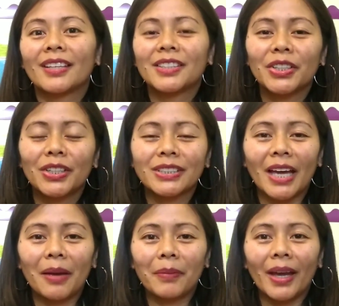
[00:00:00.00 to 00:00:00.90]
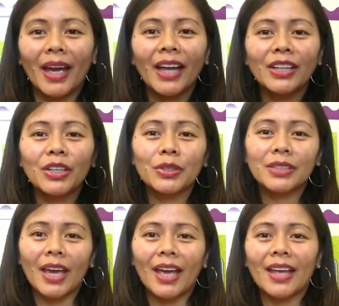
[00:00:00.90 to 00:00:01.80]
circle time. And you
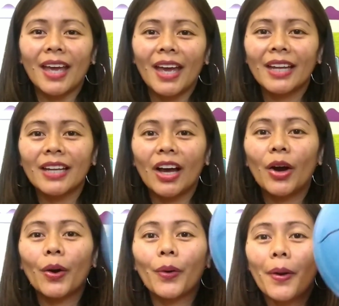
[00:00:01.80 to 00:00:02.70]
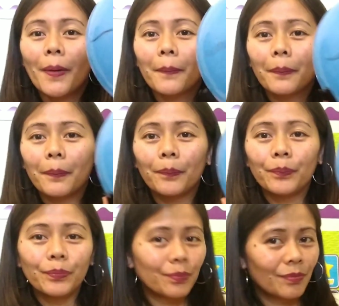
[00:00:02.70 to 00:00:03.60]
say again,
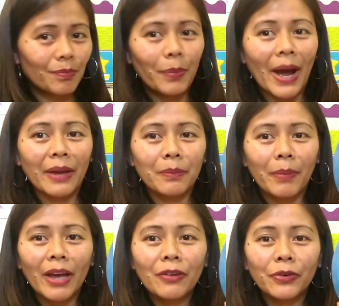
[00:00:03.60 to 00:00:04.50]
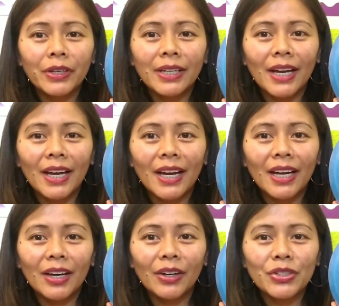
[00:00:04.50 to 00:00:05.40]
bye bye for
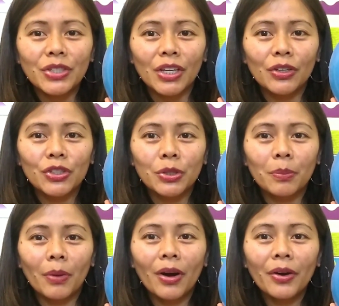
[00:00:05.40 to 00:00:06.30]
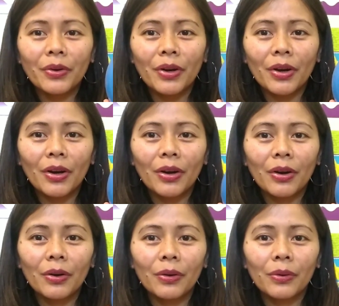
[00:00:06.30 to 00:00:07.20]
now, see you
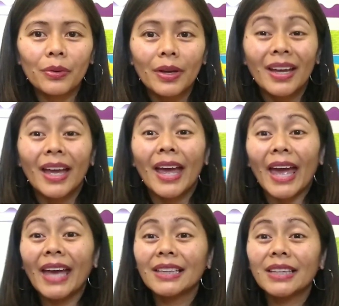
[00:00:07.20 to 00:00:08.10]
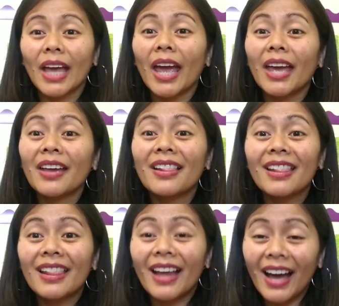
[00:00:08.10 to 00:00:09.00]
tomorrow. And they
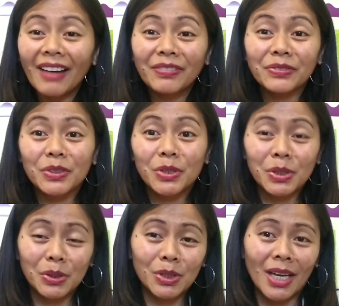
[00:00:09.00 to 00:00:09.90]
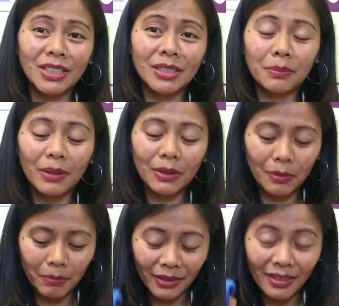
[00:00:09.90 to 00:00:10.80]
love to touch the
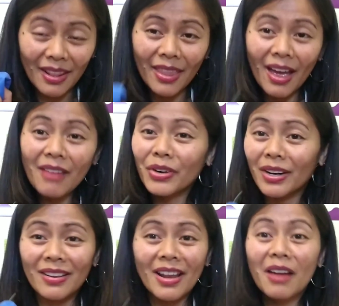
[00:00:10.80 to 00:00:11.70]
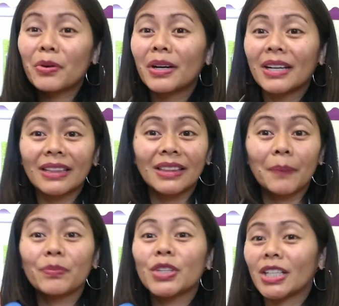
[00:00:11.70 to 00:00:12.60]
balloon, but never let
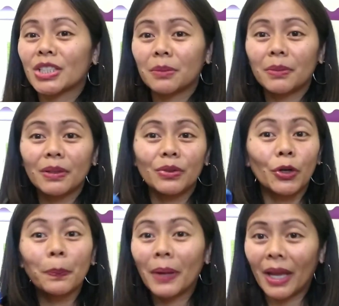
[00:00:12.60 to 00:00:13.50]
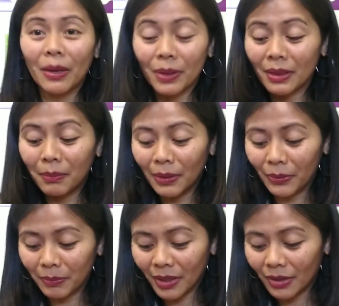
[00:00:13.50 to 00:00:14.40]
them touch the balloon or play with the
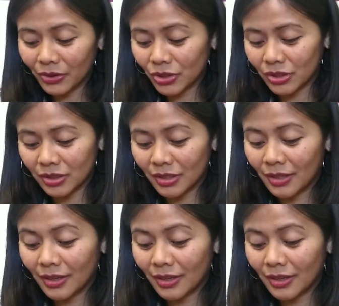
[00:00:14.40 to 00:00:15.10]
balloon, because